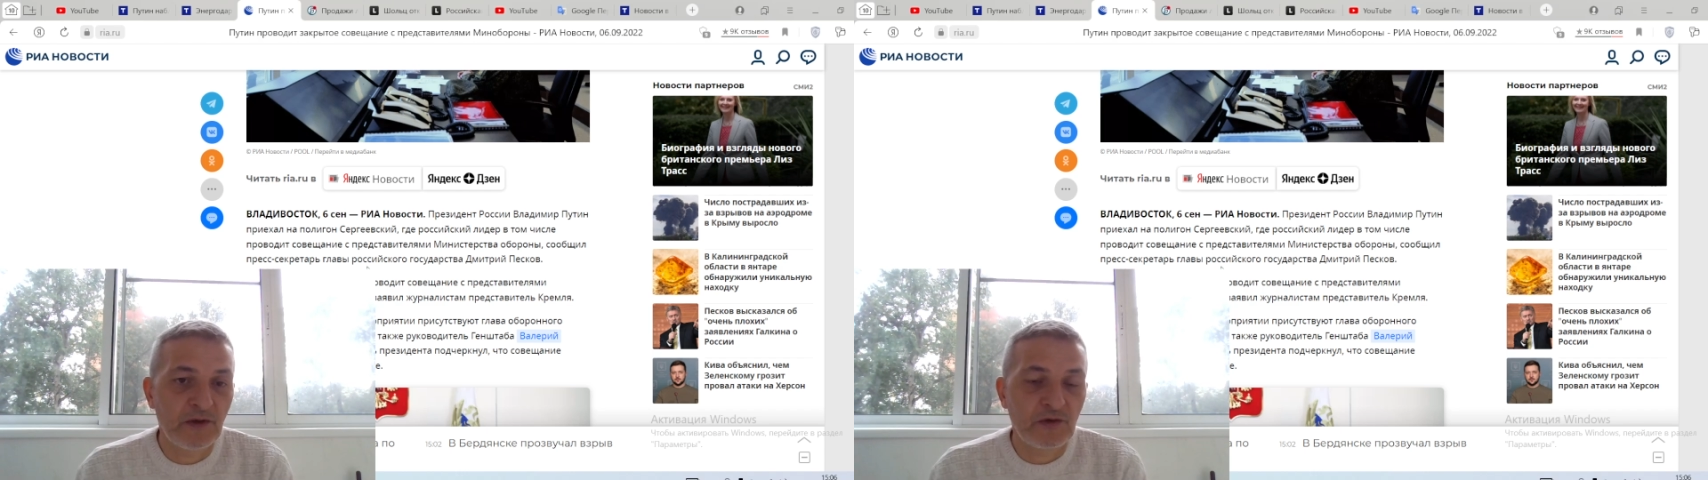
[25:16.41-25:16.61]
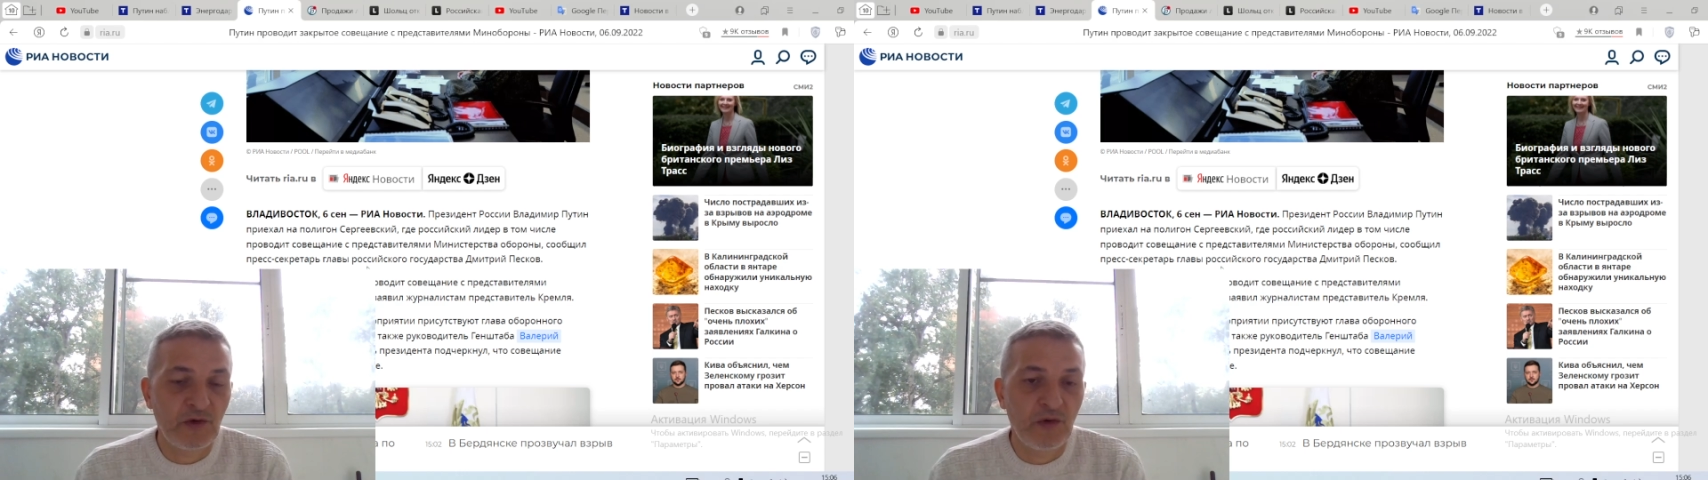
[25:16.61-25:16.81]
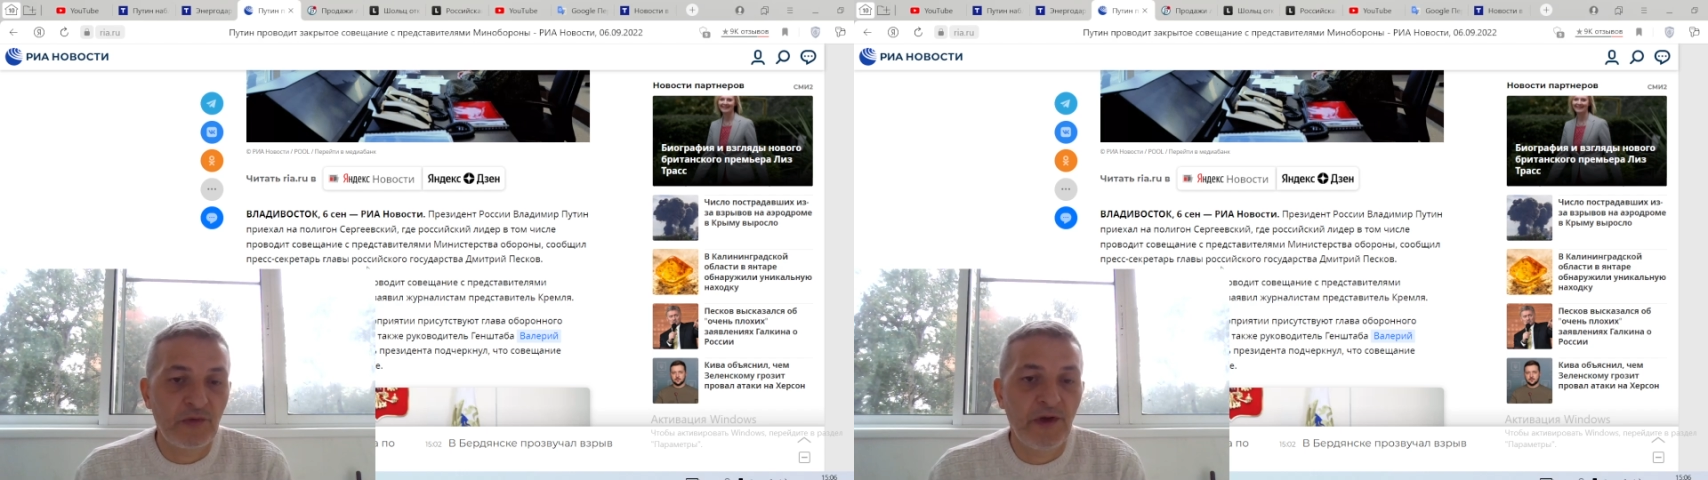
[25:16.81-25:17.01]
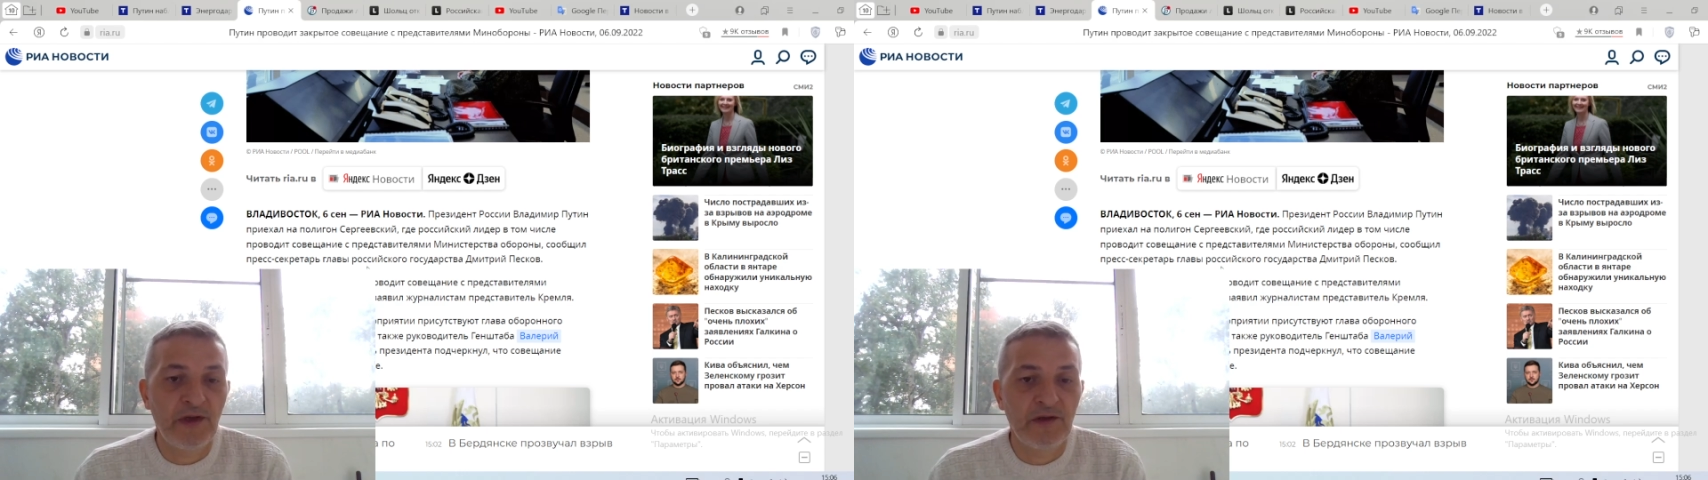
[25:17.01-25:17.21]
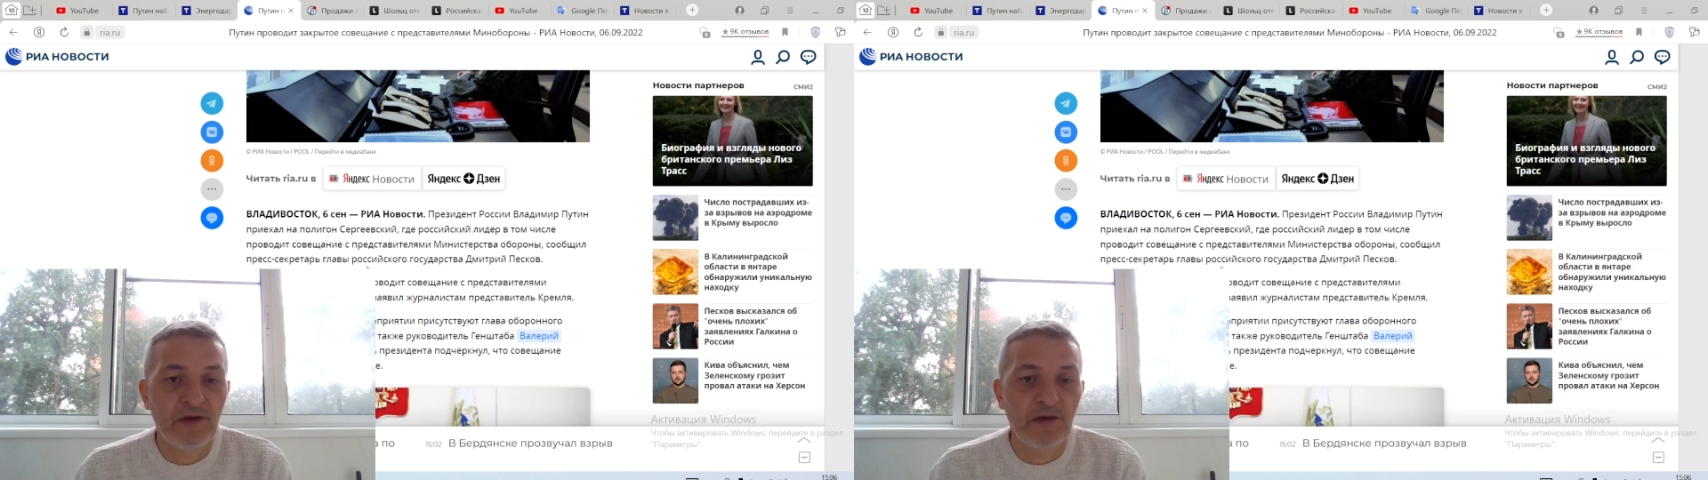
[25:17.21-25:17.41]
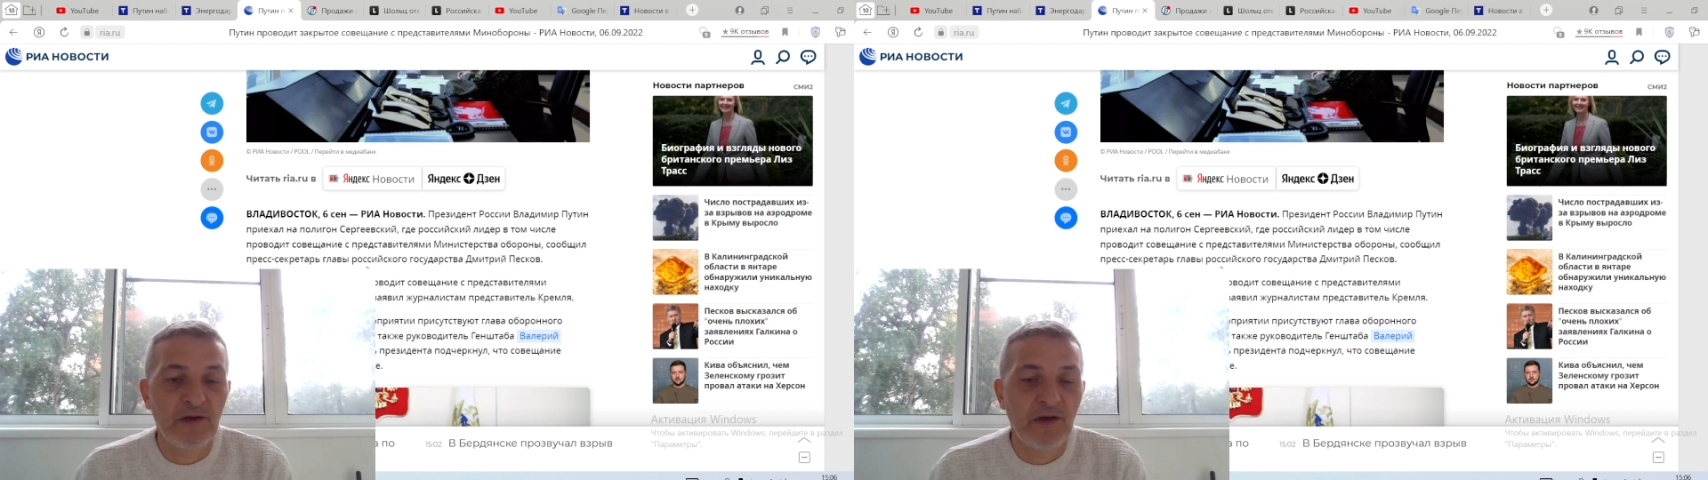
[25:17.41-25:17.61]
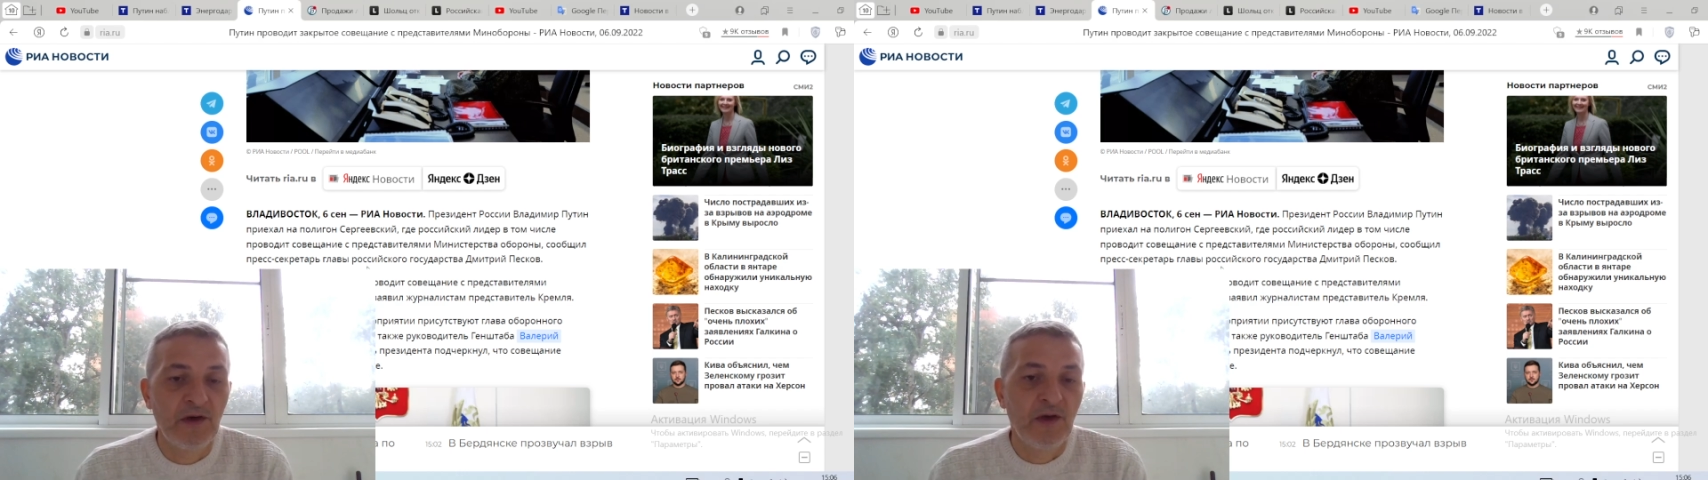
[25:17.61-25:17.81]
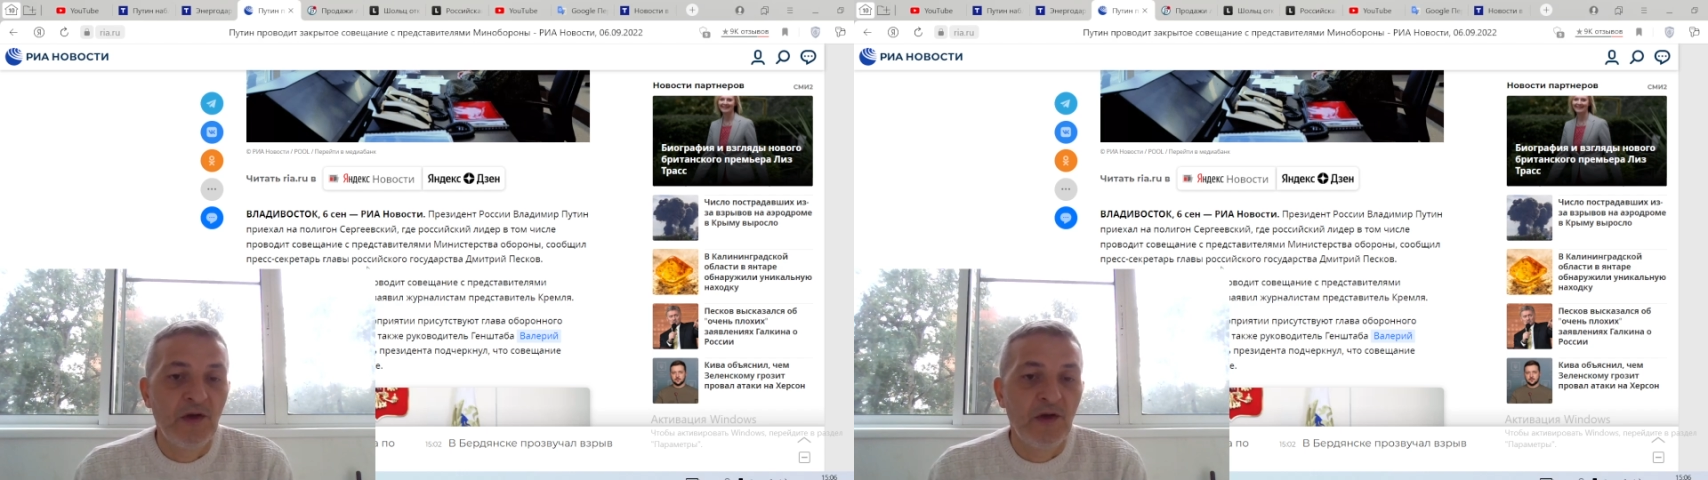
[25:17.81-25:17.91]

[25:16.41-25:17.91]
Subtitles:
south and